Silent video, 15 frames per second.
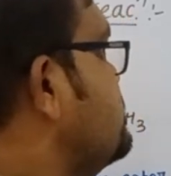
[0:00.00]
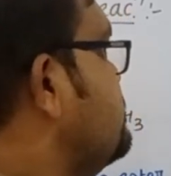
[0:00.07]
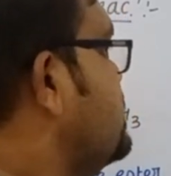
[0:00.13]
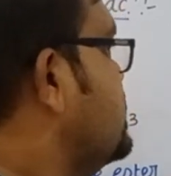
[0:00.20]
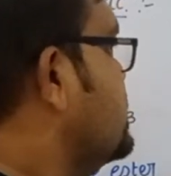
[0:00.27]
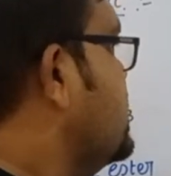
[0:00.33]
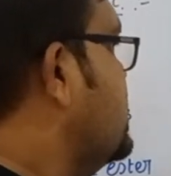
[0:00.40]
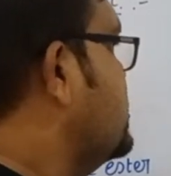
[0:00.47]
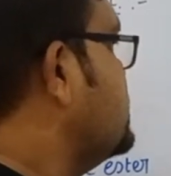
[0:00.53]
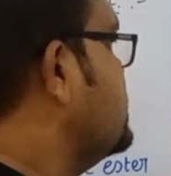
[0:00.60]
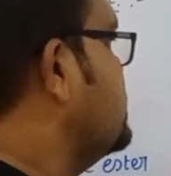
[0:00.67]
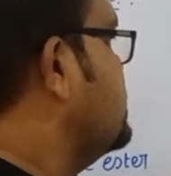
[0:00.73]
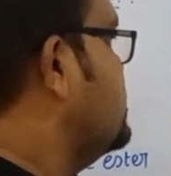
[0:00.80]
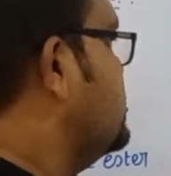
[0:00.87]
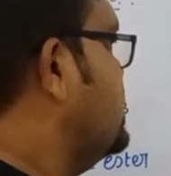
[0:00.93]
will get
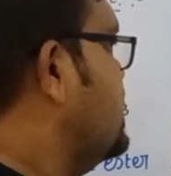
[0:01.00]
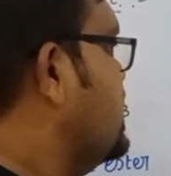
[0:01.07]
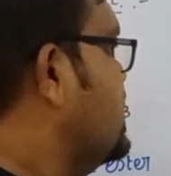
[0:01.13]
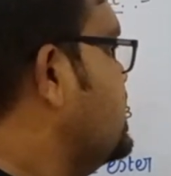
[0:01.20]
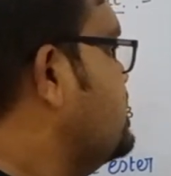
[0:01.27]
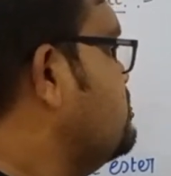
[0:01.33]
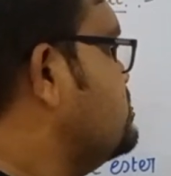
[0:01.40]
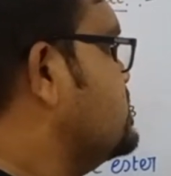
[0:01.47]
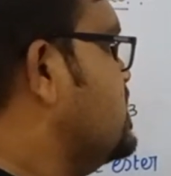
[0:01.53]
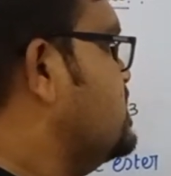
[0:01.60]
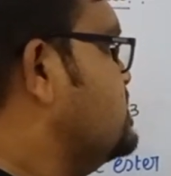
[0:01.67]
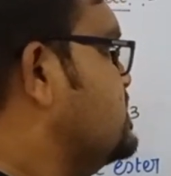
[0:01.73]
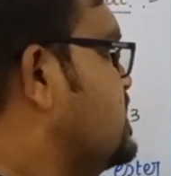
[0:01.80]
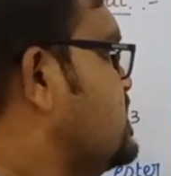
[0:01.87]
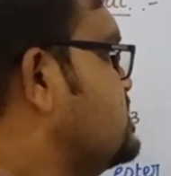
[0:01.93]
negative
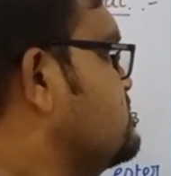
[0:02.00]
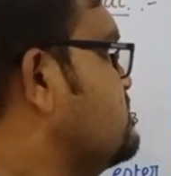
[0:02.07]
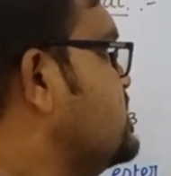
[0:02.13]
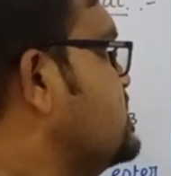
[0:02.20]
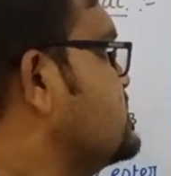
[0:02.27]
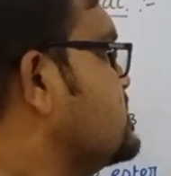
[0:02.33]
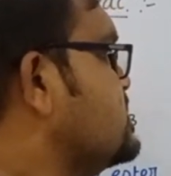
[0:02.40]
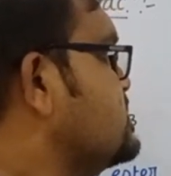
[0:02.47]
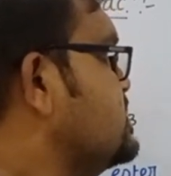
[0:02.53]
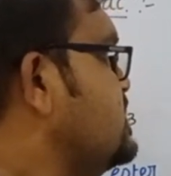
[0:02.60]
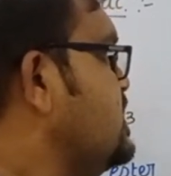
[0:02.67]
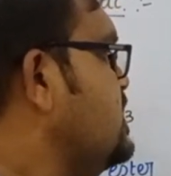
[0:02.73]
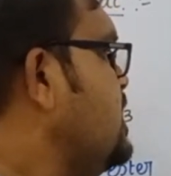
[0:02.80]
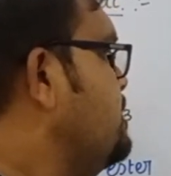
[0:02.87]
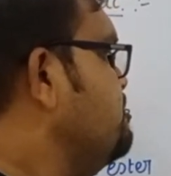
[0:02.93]
charge as we discuss
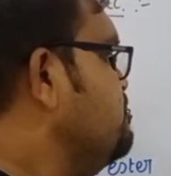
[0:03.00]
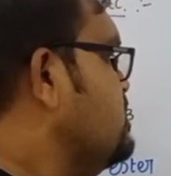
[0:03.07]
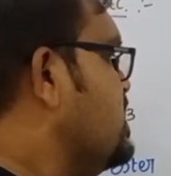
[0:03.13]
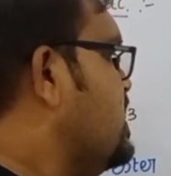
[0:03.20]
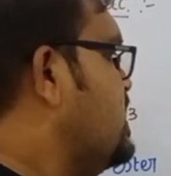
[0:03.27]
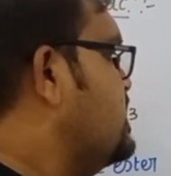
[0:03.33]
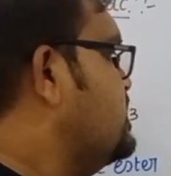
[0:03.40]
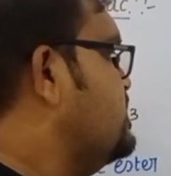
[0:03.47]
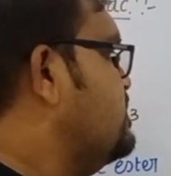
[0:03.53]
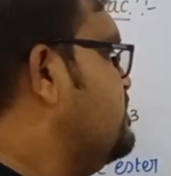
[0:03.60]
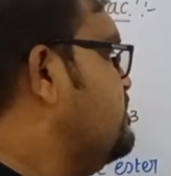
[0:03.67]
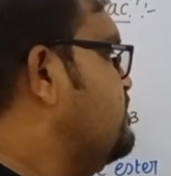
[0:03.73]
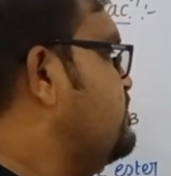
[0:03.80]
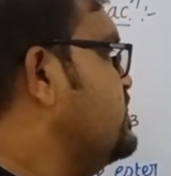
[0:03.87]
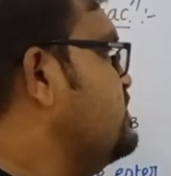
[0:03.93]
here, and
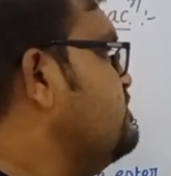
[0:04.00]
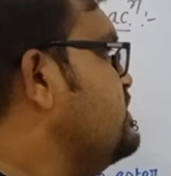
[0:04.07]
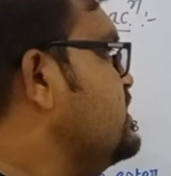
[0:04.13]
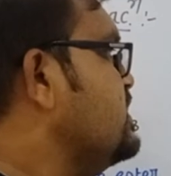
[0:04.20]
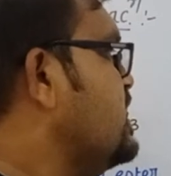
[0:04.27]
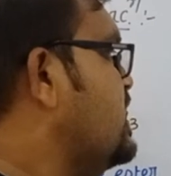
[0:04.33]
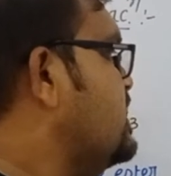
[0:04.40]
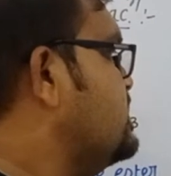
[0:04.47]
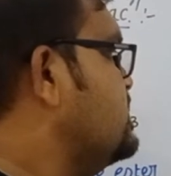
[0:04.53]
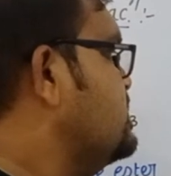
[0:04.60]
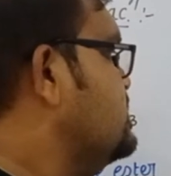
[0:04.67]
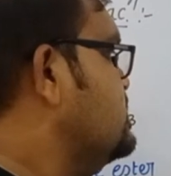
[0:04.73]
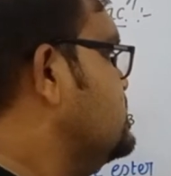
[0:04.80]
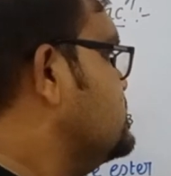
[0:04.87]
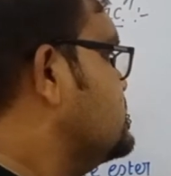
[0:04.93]
we will get
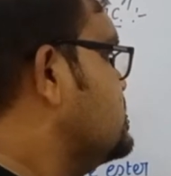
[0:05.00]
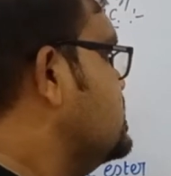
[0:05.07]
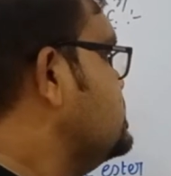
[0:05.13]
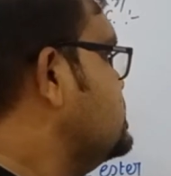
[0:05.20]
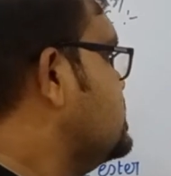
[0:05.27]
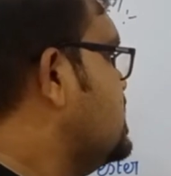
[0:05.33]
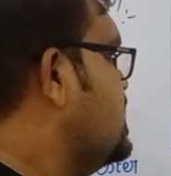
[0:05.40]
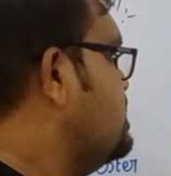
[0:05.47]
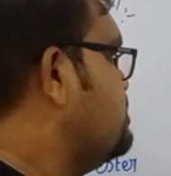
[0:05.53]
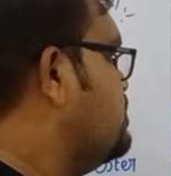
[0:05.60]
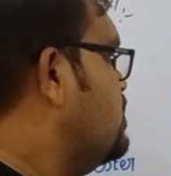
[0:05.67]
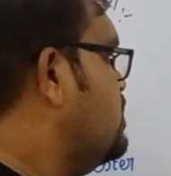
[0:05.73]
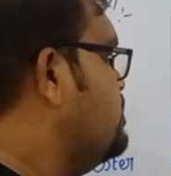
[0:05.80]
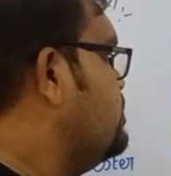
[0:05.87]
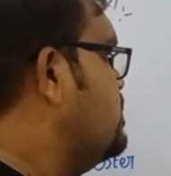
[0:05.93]
such type
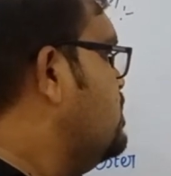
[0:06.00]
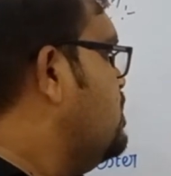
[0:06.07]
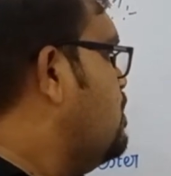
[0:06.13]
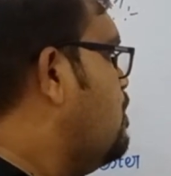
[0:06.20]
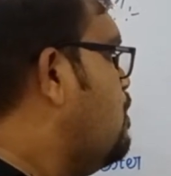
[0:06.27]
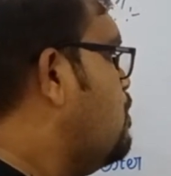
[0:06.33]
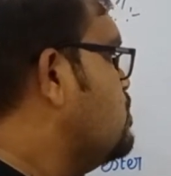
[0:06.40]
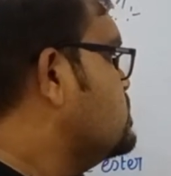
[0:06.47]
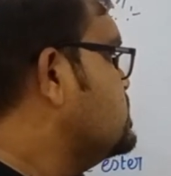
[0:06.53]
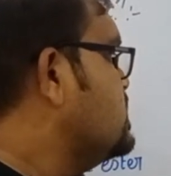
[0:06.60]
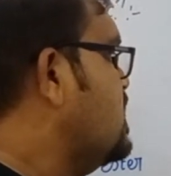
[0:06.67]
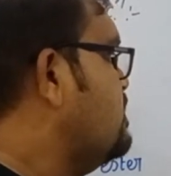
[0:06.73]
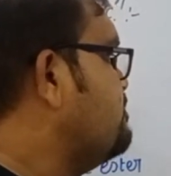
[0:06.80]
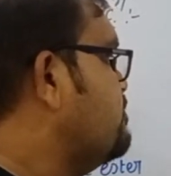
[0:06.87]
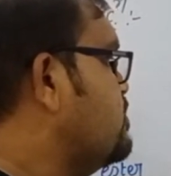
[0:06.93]
of
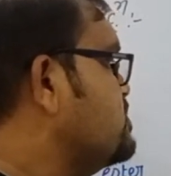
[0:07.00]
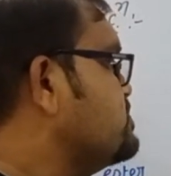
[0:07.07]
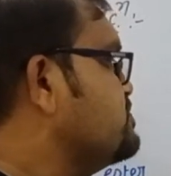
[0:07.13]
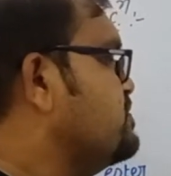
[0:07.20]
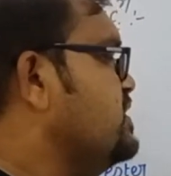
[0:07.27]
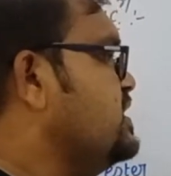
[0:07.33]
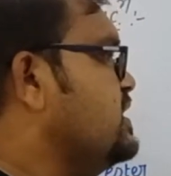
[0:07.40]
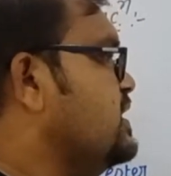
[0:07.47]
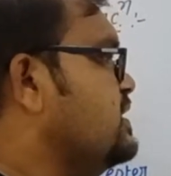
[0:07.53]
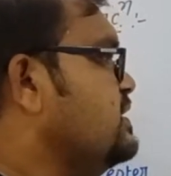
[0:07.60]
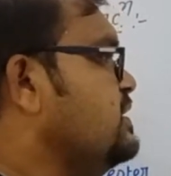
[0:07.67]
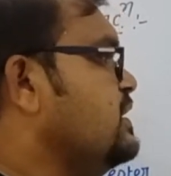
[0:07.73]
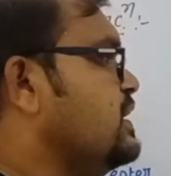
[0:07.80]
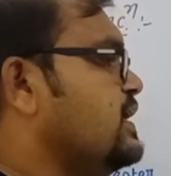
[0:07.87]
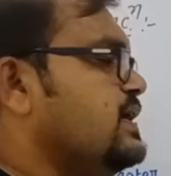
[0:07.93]

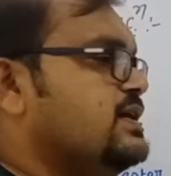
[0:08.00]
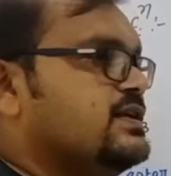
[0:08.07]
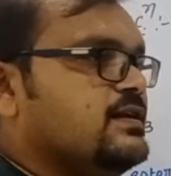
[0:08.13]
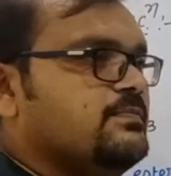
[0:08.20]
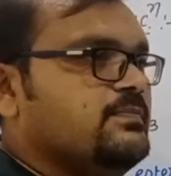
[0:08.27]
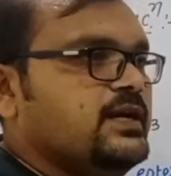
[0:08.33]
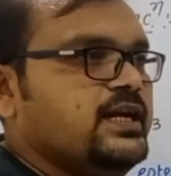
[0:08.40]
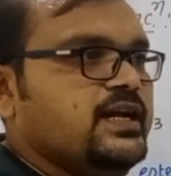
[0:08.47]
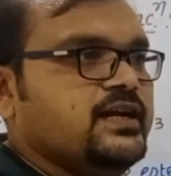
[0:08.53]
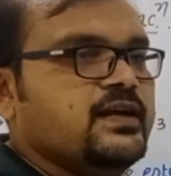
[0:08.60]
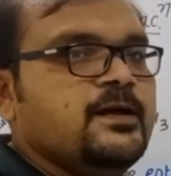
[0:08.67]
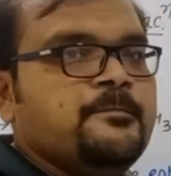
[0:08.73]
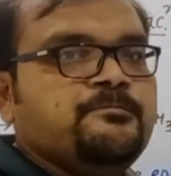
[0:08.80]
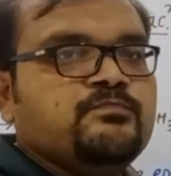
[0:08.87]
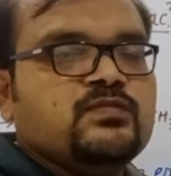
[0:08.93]
oxaphosphetane intermediate.
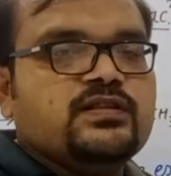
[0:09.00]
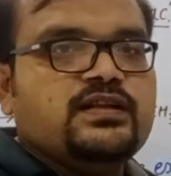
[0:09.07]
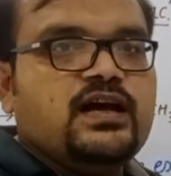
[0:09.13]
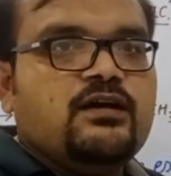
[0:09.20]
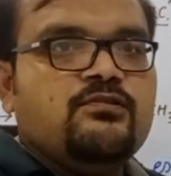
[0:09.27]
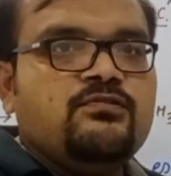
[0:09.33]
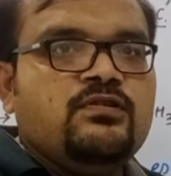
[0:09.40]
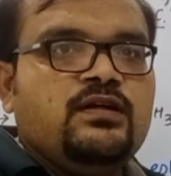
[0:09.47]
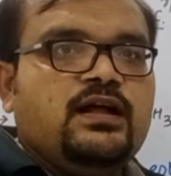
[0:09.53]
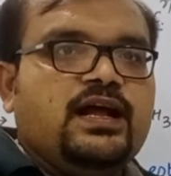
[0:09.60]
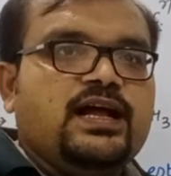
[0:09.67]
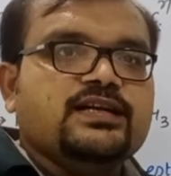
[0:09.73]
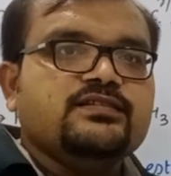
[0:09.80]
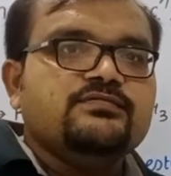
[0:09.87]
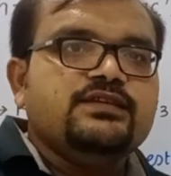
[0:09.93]
Now
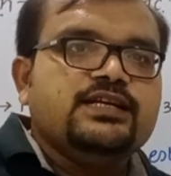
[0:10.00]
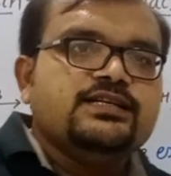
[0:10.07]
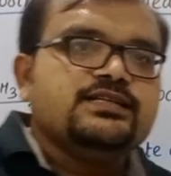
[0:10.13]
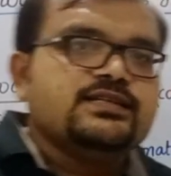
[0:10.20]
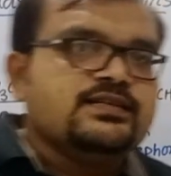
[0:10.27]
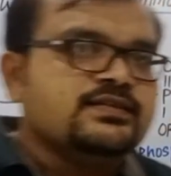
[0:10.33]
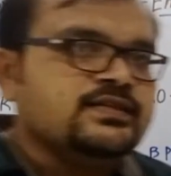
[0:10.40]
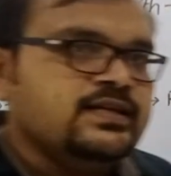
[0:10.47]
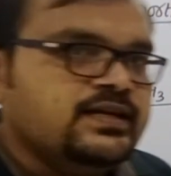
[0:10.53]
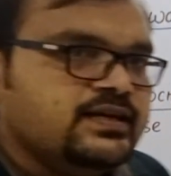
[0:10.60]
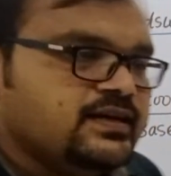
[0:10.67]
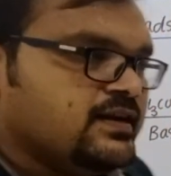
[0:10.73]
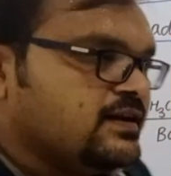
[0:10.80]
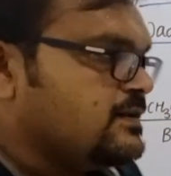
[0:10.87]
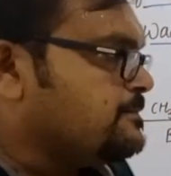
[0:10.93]
as we discuss
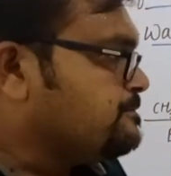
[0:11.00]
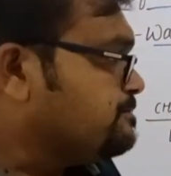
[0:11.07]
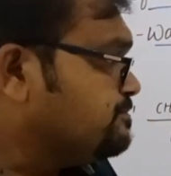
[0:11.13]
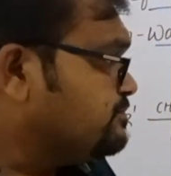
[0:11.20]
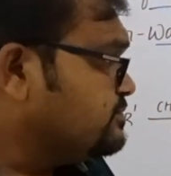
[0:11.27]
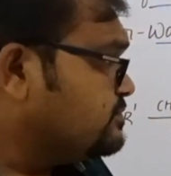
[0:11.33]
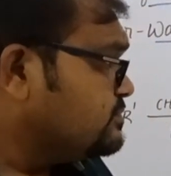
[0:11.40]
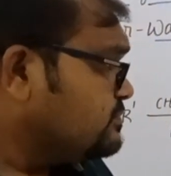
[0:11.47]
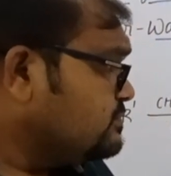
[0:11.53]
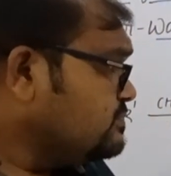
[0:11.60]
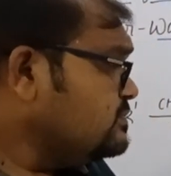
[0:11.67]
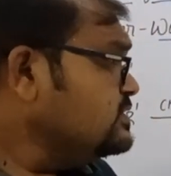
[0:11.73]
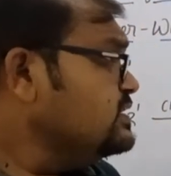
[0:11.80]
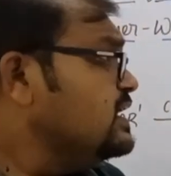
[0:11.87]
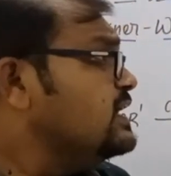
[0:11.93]
here,
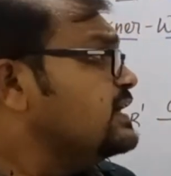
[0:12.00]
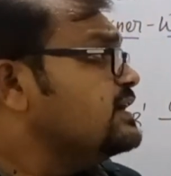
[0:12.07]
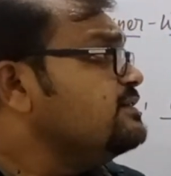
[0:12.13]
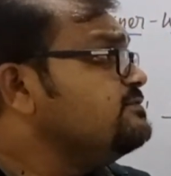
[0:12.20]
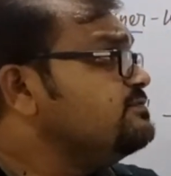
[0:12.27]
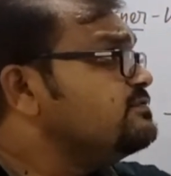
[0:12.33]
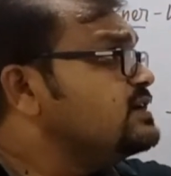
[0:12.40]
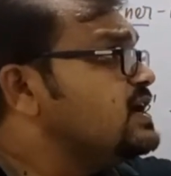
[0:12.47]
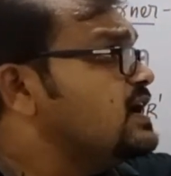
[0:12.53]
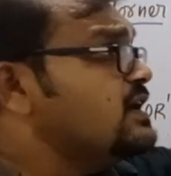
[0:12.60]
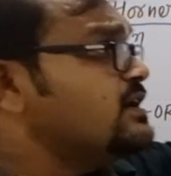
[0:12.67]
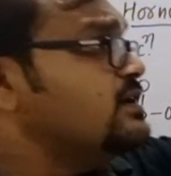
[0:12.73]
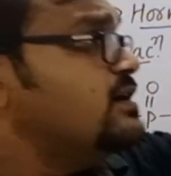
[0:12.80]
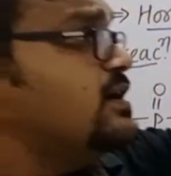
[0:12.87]
if we are